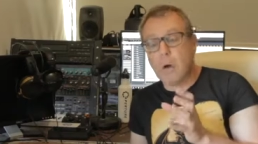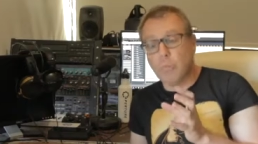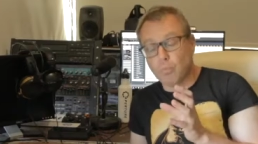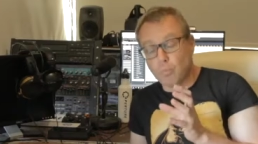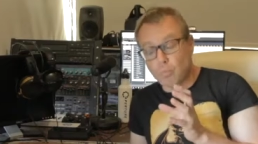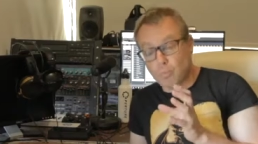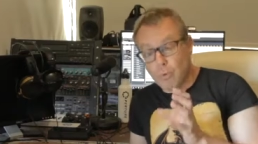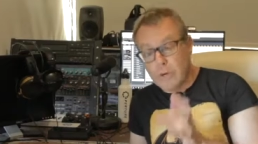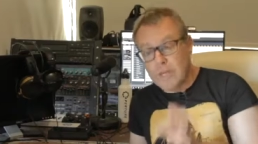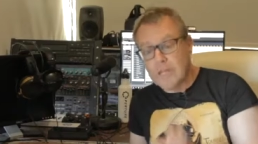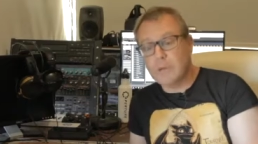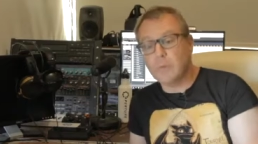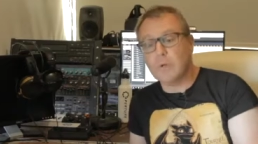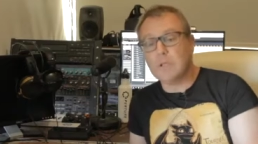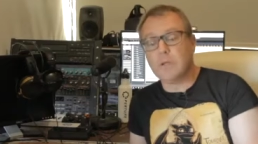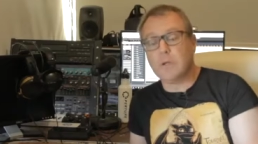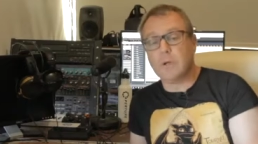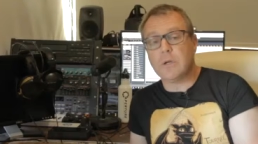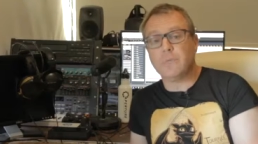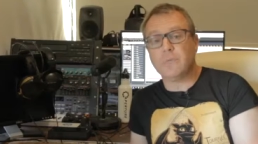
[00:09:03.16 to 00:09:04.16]
Really,
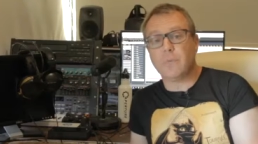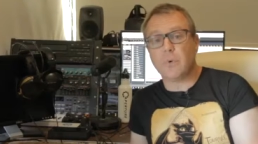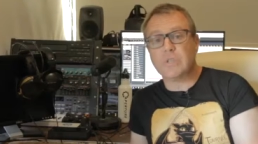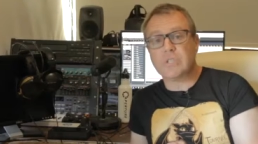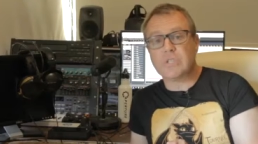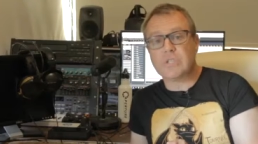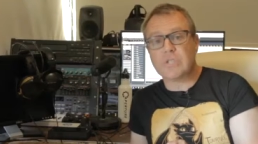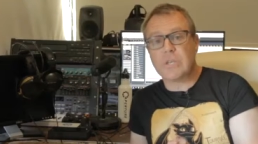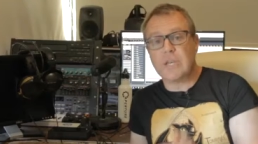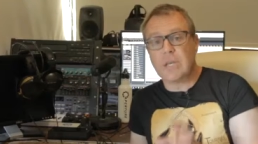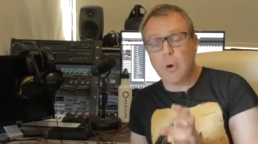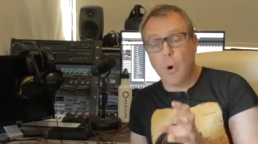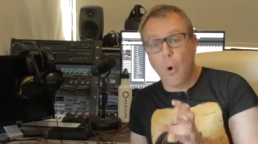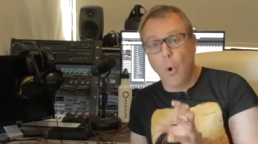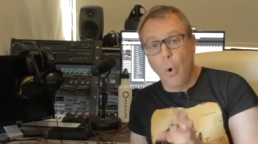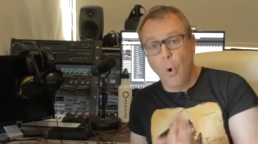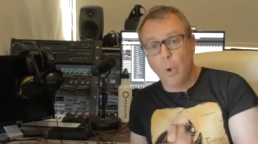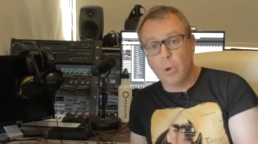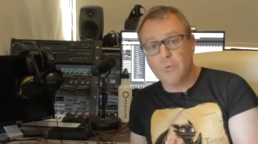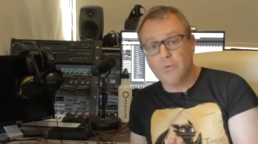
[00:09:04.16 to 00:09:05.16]
really looking forward to seeing
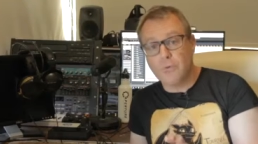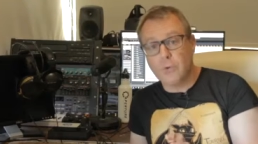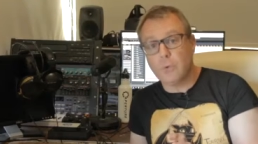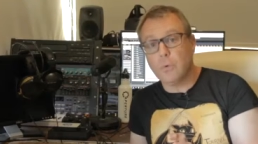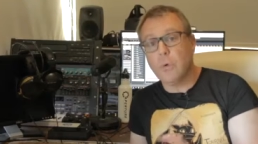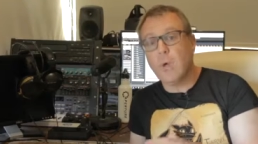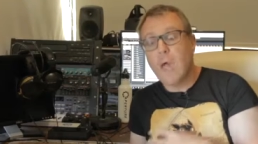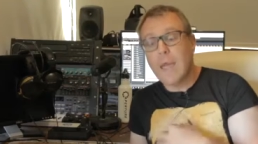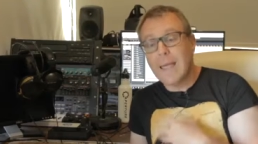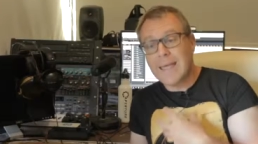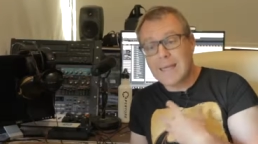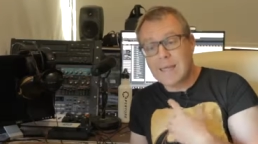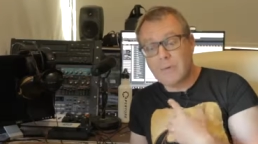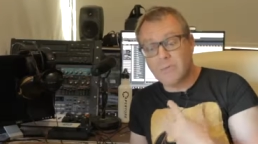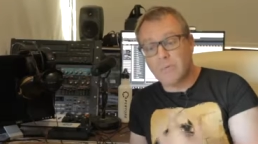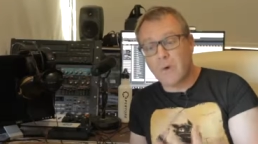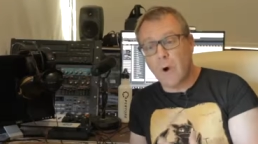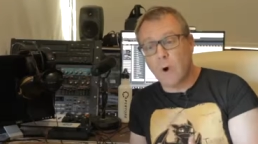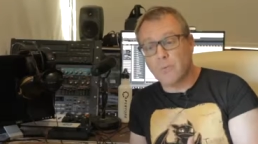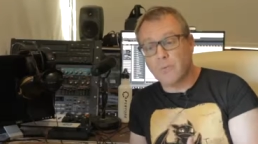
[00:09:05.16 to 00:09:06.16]
all of you get
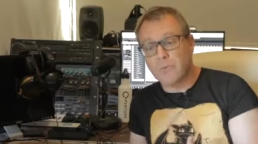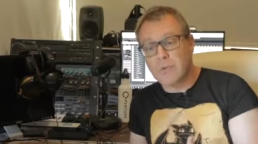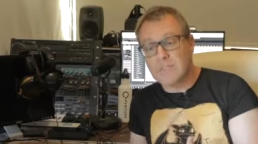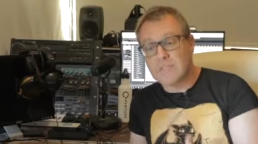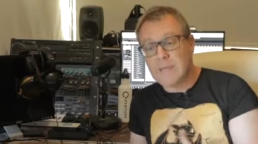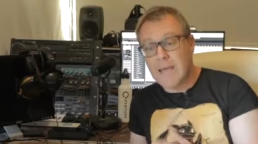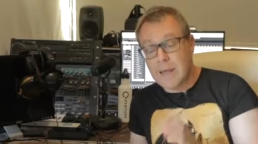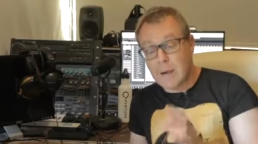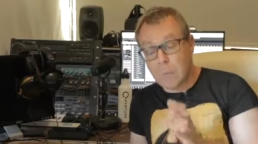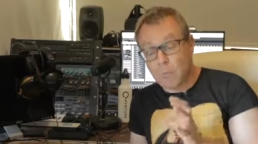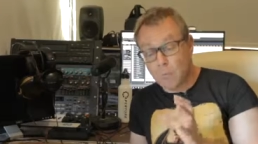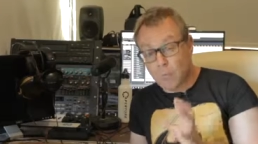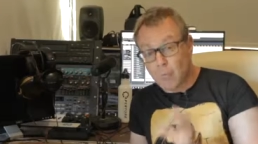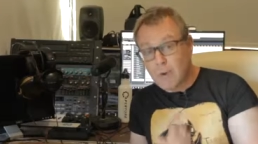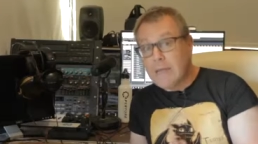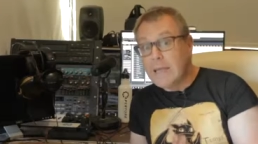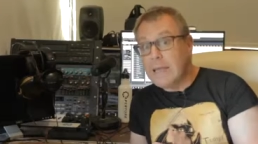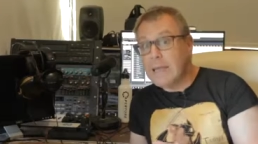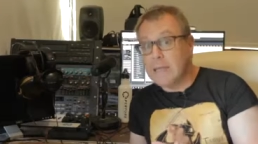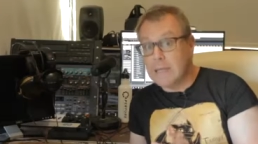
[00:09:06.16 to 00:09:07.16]
involved with this and
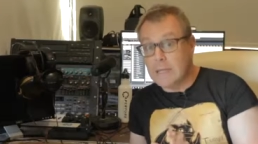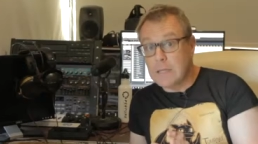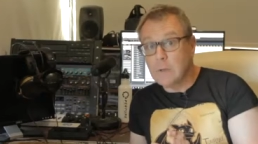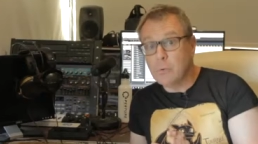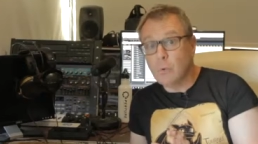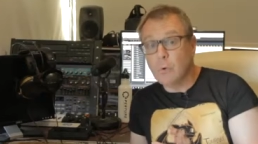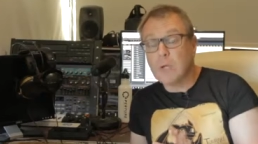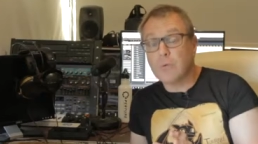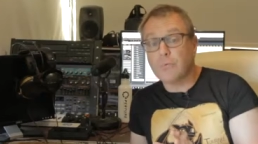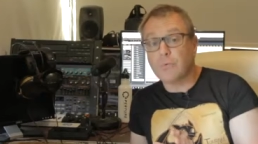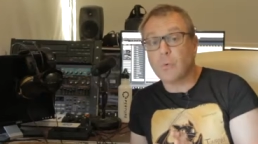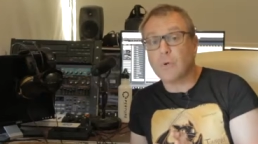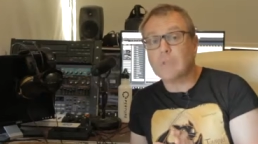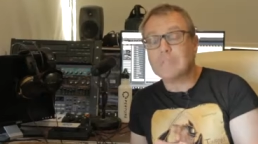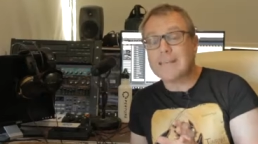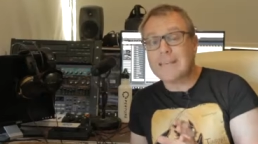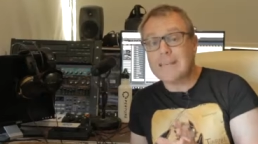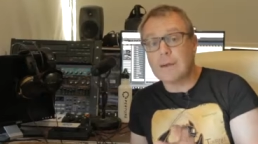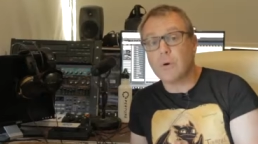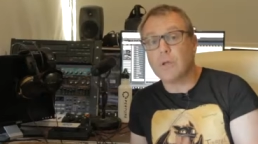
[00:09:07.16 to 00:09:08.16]
really looking forward
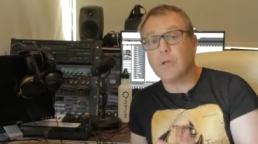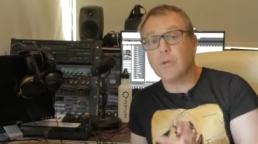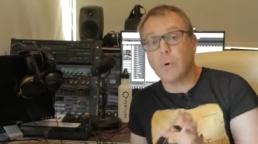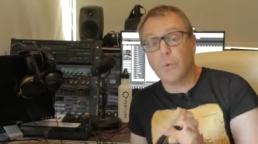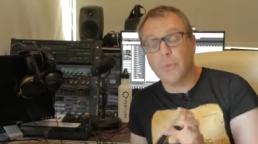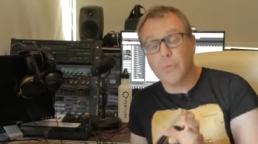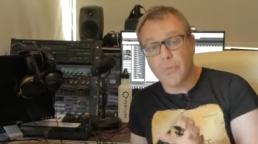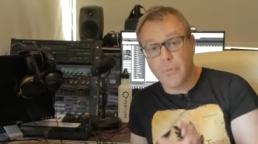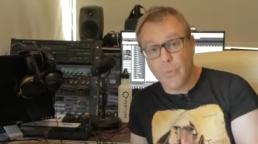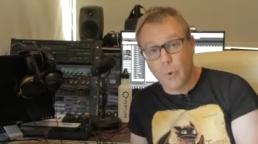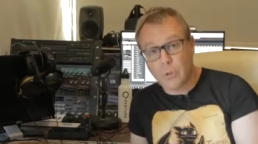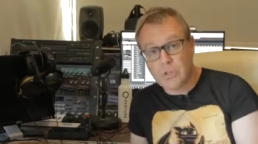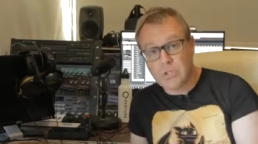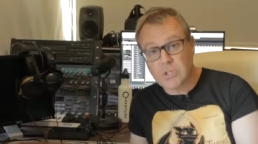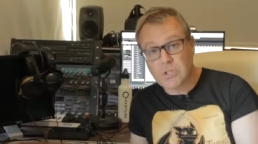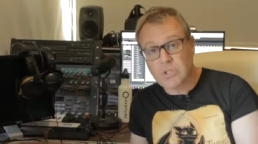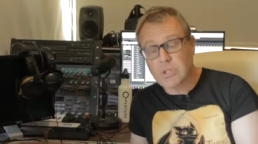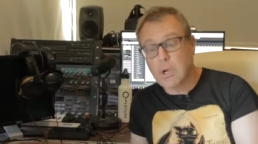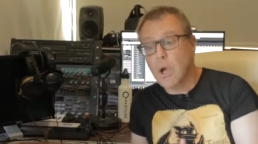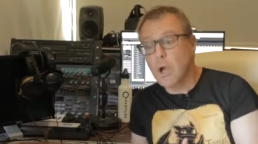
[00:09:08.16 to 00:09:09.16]
to hearing your
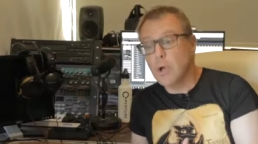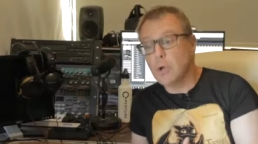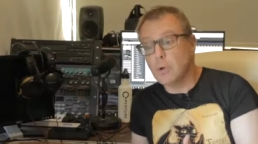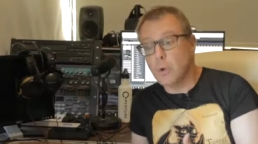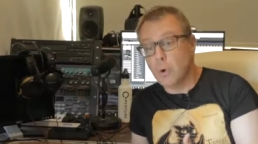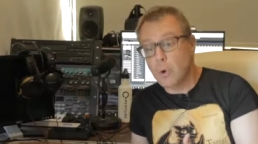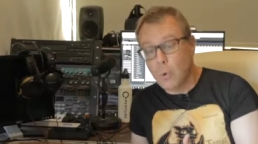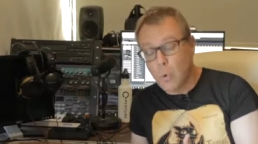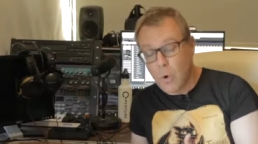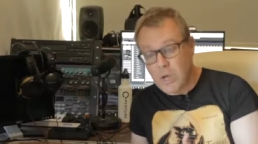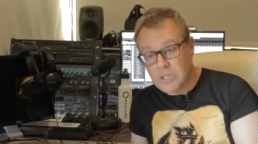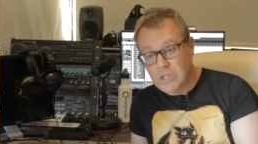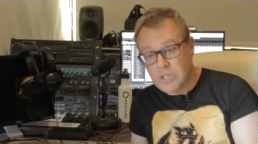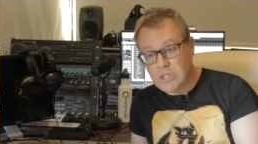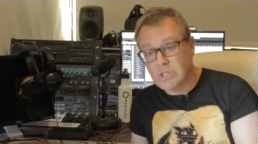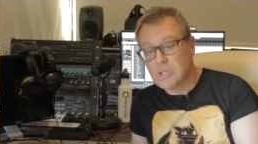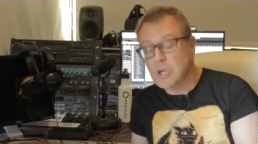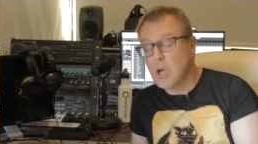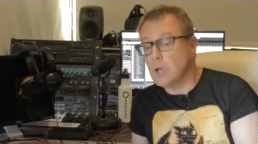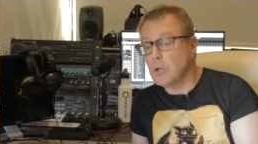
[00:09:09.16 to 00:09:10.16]
thoughts, your
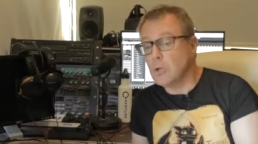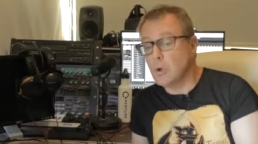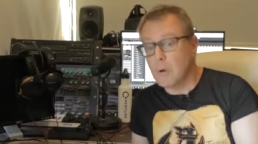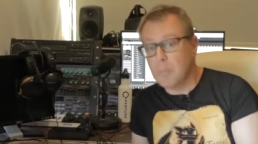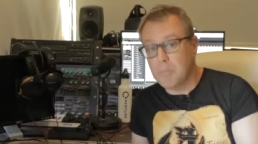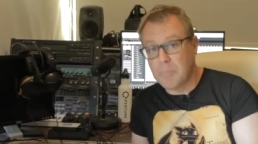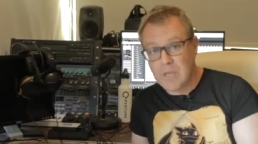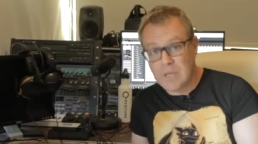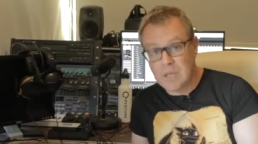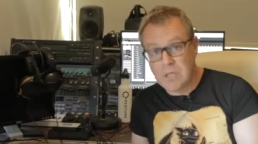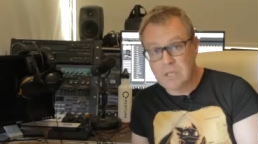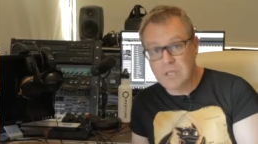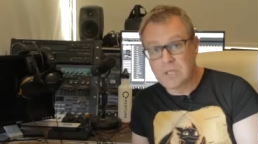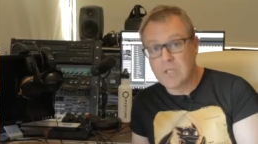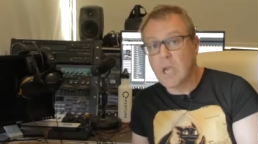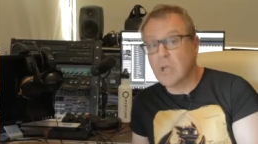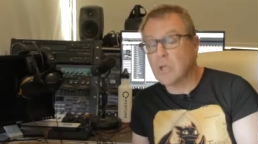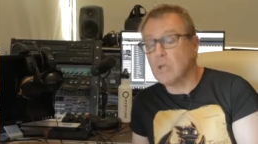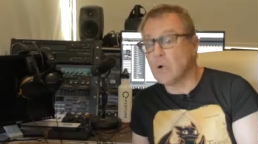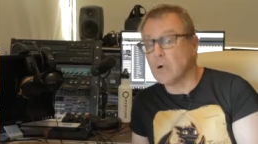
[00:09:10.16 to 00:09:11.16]
questions, your opinions,
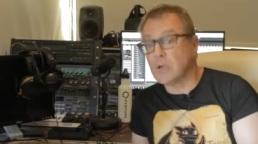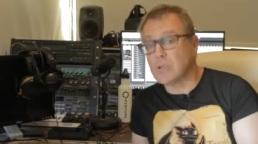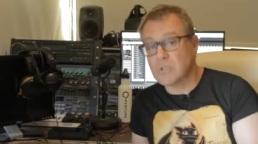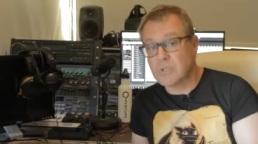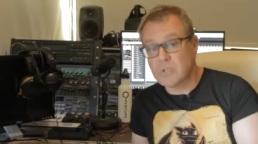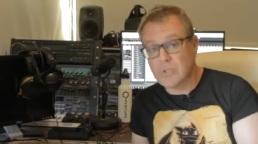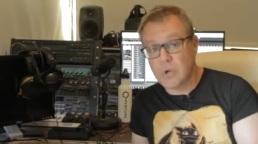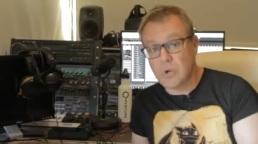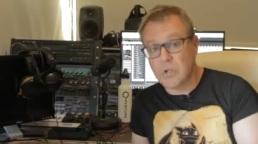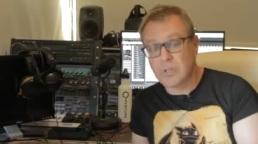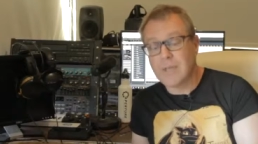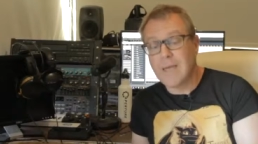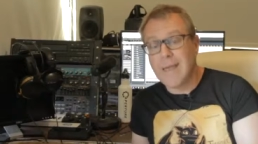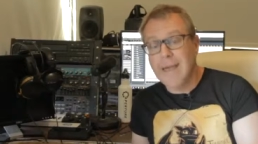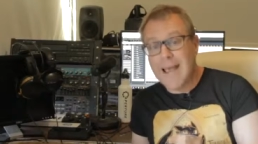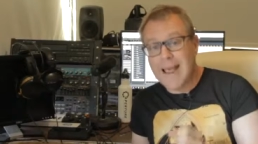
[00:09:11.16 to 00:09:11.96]
your concerns,